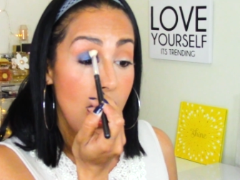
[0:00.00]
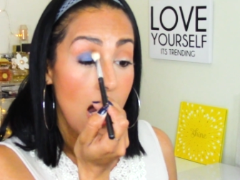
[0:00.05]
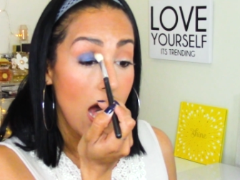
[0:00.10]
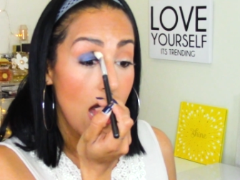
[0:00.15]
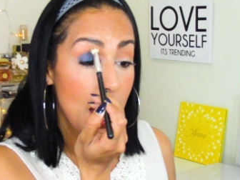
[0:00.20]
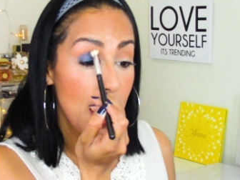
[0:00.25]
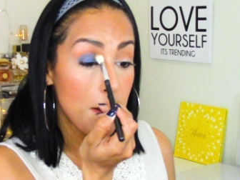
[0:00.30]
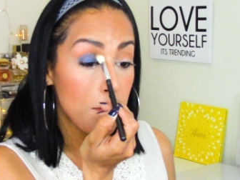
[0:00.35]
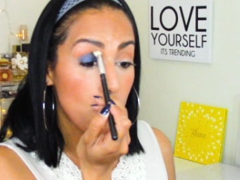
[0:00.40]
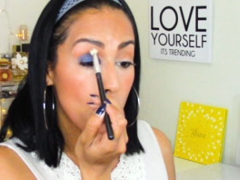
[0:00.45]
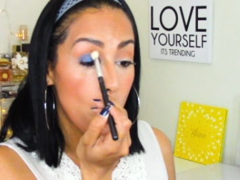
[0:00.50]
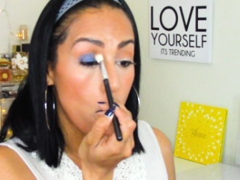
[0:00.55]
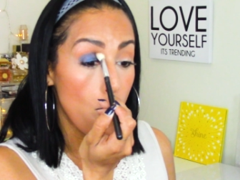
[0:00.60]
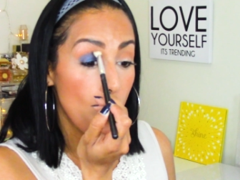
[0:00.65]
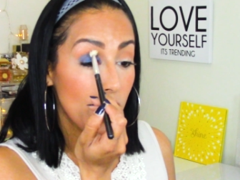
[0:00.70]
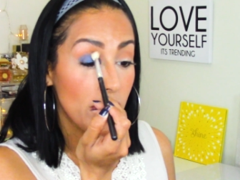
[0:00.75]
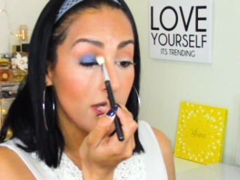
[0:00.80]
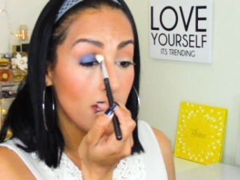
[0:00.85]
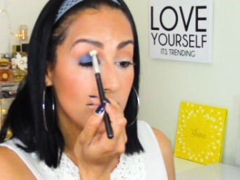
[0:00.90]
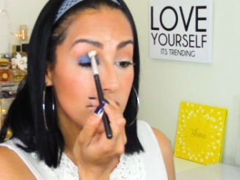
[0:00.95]
I'm
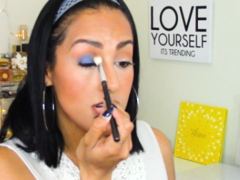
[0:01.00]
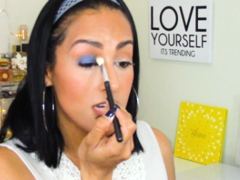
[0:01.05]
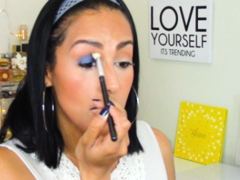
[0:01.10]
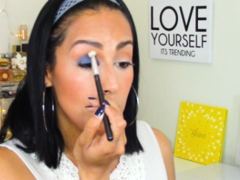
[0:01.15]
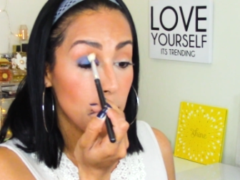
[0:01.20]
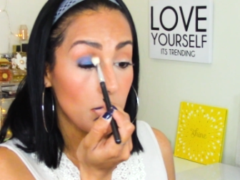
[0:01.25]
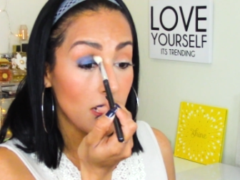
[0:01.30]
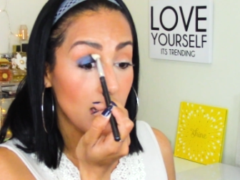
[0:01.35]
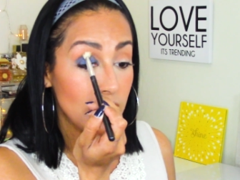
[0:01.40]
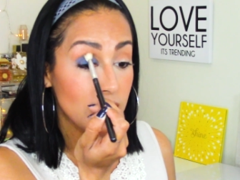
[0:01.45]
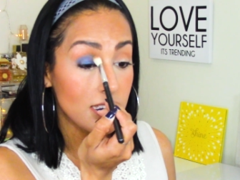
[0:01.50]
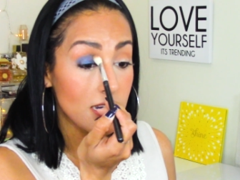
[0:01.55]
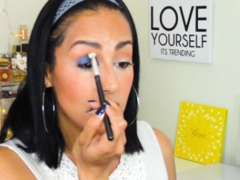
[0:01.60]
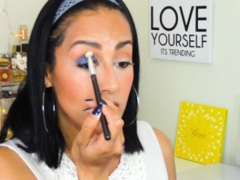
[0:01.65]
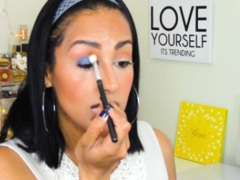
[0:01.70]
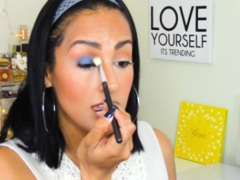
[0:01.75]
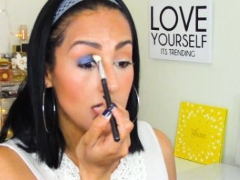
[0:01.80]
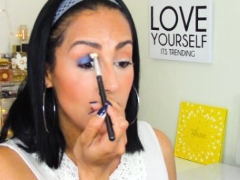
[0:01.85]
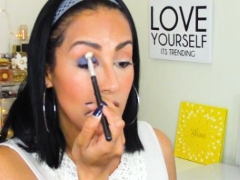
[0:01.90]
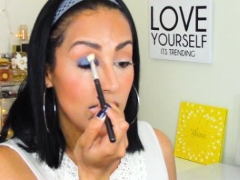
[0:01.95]
going to
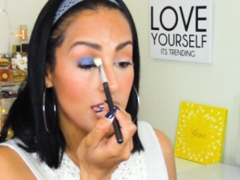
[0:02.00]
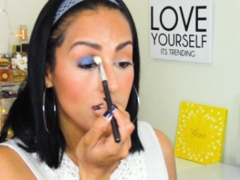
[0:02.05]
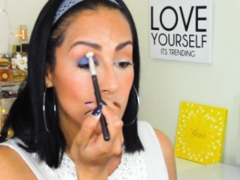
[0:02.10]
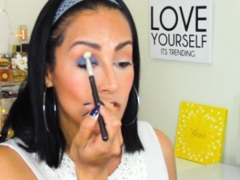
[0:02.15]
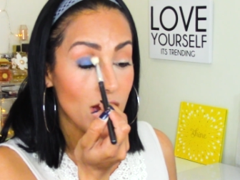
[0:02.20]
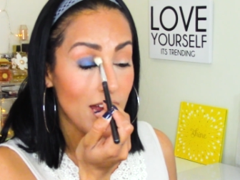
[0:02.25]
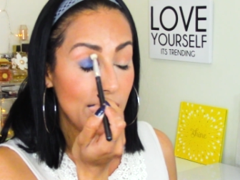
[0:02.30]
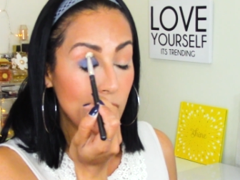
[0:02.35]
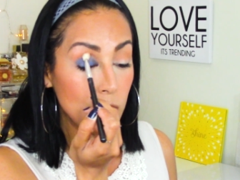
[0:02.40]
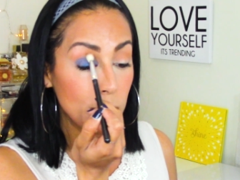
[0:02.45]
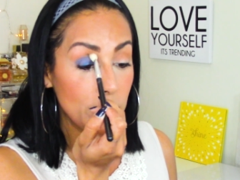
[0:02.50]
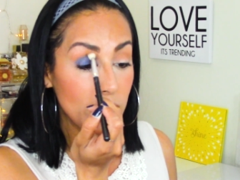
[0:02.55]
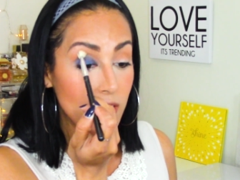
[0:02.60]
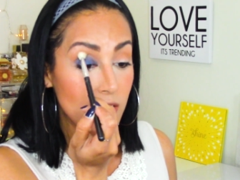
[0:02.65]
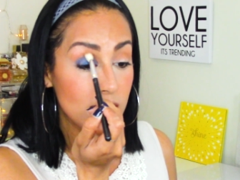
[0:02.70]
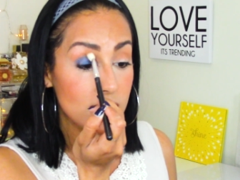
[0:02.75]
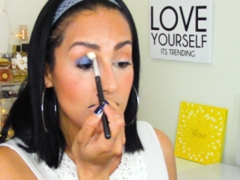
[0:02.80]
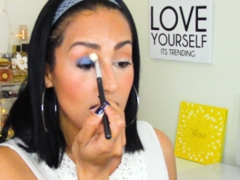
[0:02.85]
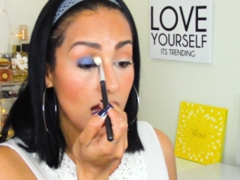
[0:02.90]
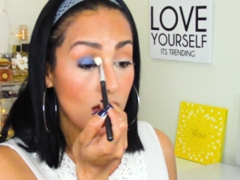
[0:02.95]
blend the edge out
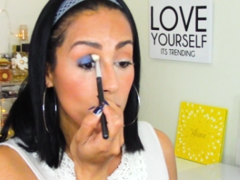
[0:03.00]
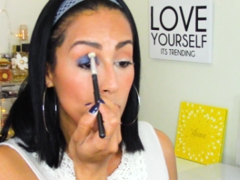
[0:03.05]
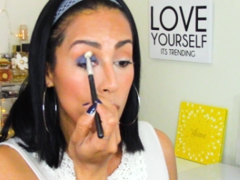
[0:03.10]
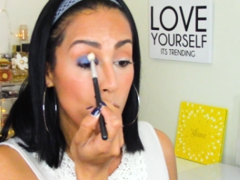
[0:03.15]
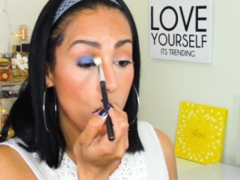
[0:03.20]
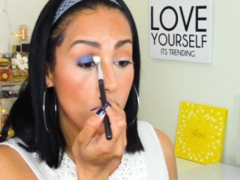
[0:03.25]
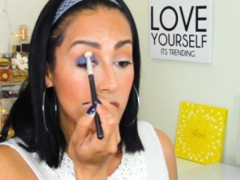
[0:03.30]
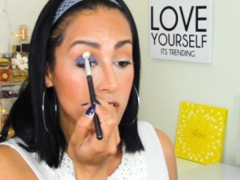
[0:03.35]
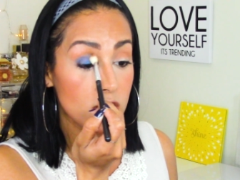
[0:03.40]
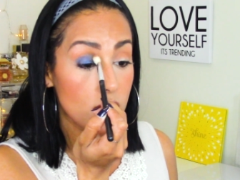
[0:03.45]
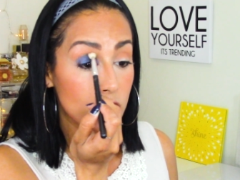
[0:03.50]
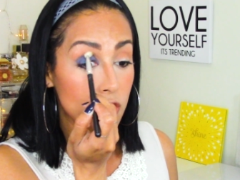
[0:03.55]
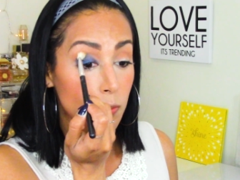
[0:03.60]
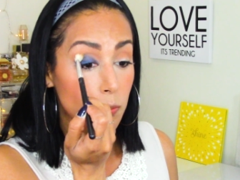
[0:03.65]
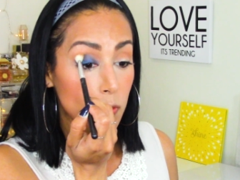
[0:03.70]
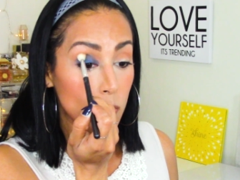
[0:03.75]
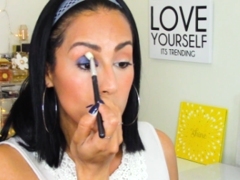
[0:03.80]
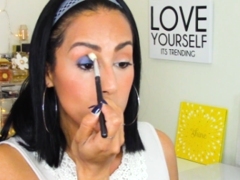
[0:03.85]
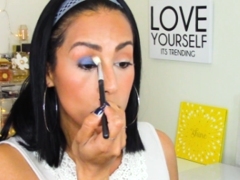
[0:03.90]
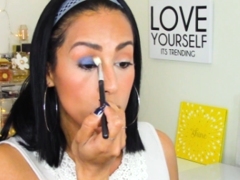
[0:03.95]
because I want the
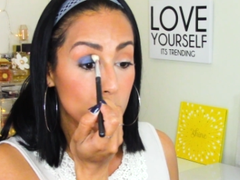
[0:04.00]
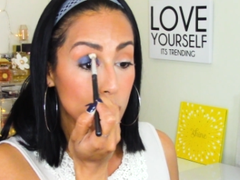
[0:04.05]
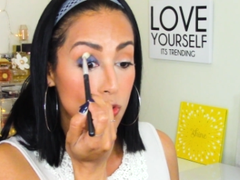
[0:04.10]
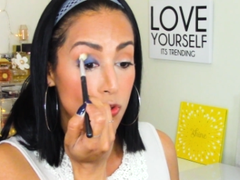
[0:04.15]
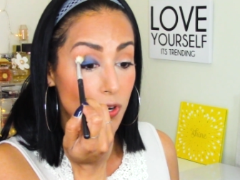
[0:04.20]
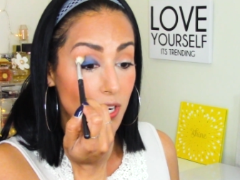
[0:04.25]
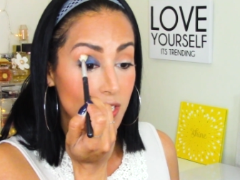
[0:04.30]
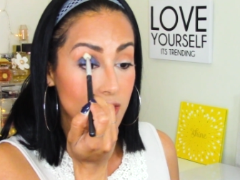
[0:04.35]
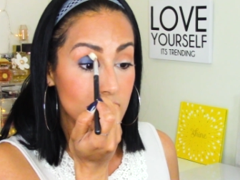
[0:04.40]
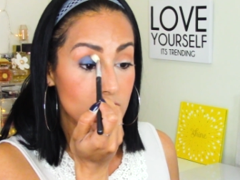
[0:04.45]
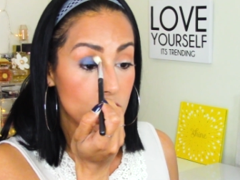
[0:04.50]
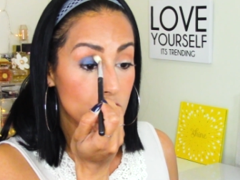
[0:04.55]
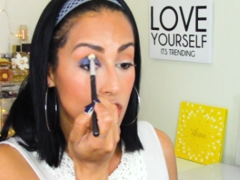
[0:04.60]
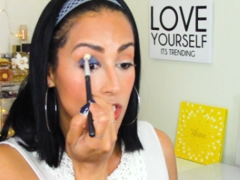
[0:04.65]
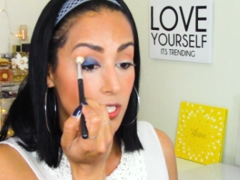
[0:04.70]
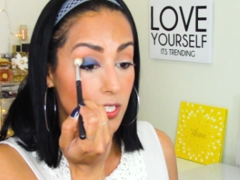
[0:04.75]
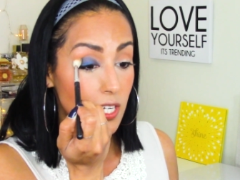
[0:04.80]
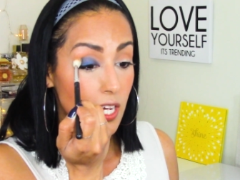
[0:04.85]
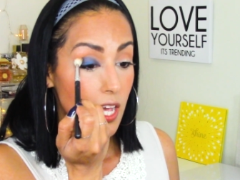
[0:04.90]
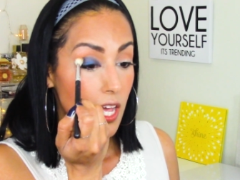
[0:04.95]
blue to
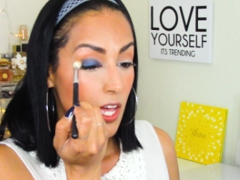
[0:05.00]
transition